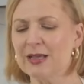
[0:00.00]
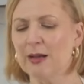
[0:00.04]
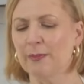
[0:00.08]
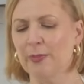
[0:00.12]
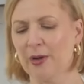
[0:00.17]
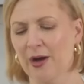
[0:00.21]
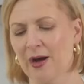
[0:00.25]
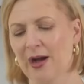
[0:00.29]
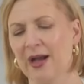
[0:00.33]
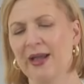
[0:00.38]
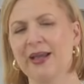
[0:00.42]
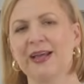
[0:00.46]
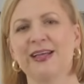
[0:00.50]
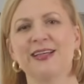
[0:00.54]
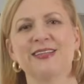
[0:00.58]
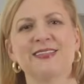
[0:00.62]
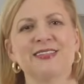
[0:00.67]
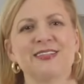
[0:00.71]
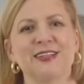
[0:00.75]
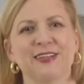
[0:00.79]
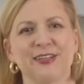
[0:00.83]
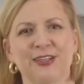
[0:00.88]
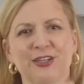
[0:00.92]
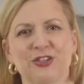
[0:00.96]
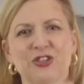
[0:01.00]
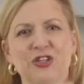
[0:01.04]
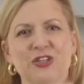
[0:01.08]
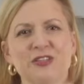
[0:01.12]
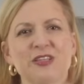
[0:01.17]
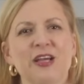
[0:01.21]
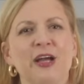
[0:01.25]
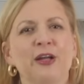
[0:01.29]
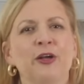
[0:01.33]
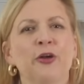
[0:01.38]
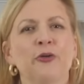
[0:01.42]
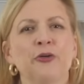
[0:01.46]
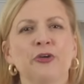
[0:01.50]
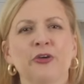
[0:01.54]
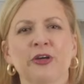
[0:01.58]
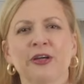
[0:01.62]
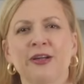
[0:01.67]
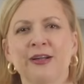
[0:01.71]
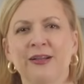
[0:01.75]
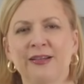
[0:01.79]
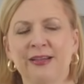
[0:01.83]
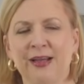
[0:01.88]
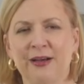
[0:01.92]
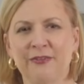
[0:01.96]
pie is delicious. I know you're
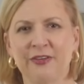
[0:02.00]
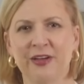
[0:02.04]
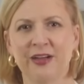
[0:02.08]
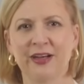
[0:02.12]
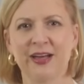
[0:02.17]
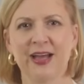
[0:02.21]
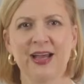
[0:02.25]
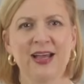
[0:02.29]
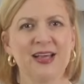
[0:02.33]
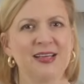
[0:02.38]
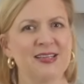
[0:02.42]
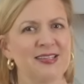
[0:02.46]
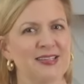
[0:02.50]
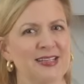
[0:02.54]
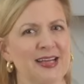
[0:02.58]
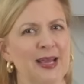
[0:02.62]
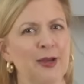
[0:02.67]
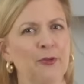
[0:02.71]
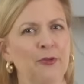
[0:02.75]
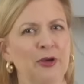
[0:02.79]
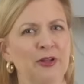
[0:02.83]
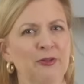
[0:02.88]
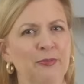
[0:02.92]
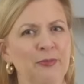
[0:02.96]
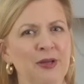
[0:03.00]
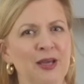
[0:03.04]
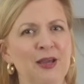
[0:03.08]
gonna love it. Stay with me